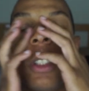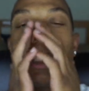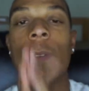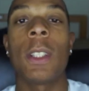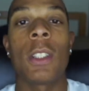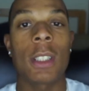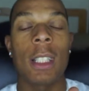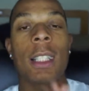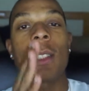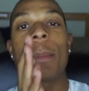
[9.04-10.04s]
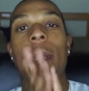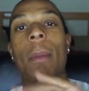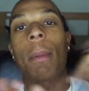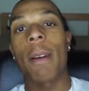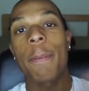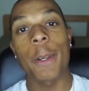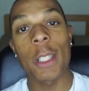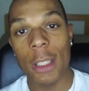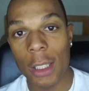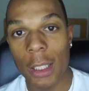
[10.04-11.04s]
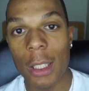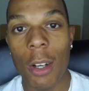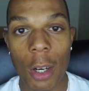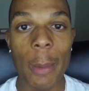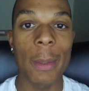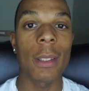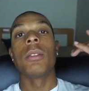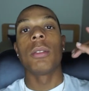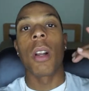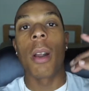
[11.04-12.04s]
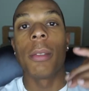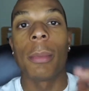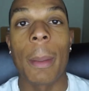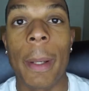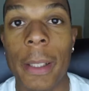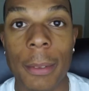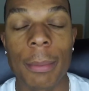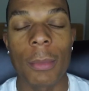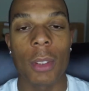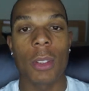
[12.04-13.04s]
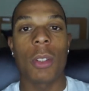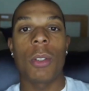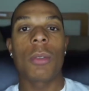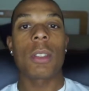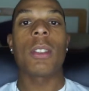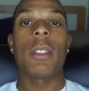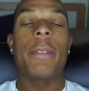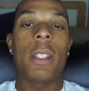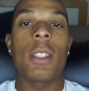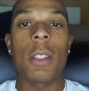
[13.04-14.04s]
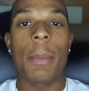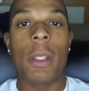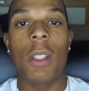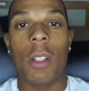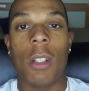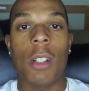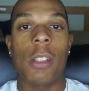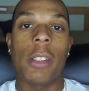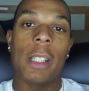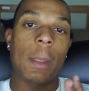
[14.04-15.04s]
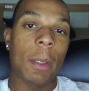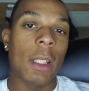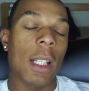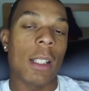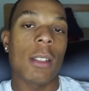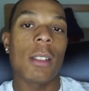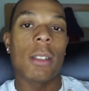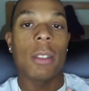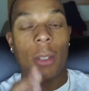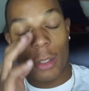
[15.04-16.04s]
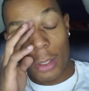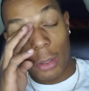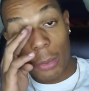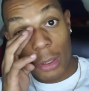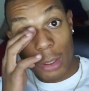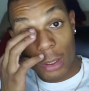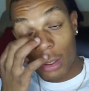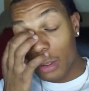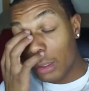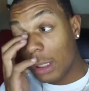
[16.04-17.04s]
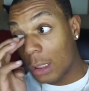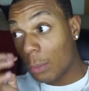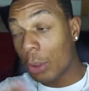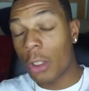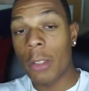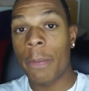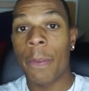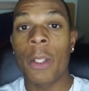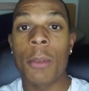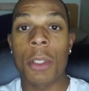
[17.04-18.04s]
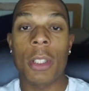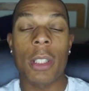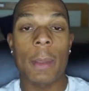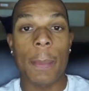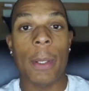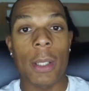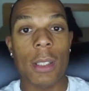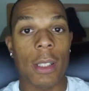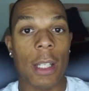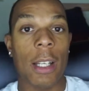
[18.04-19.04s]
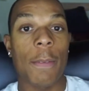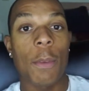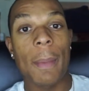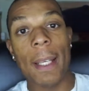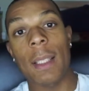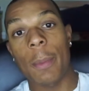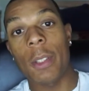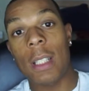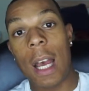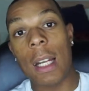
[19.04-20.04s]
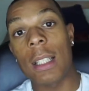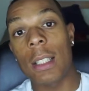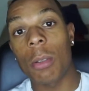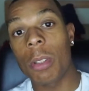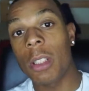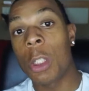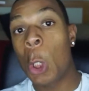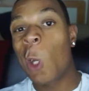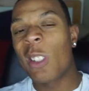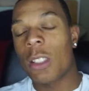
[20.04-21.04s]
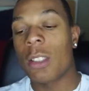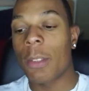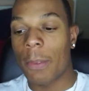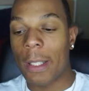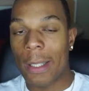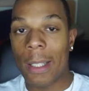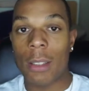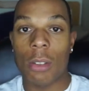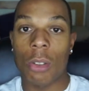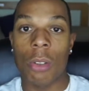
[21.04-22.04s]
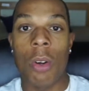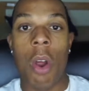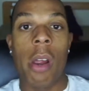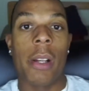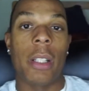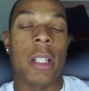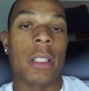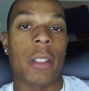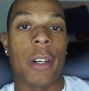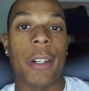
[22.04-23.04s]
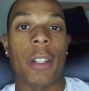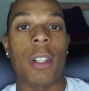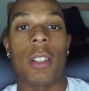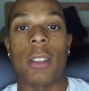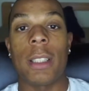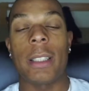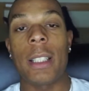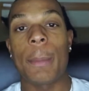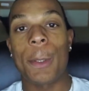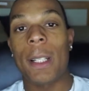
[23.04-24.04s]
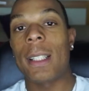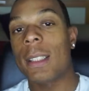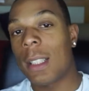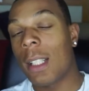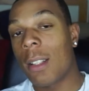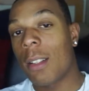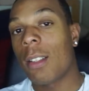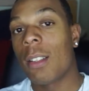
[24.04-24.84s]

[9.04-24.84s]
this video today is gonna be about my first year in the Army. My bad. So the video is gonna be on expectations, what you're gonna feel, what you're gonna experience, and if you may experience, how to deal with it and stuff like that. So let's start on September 19th.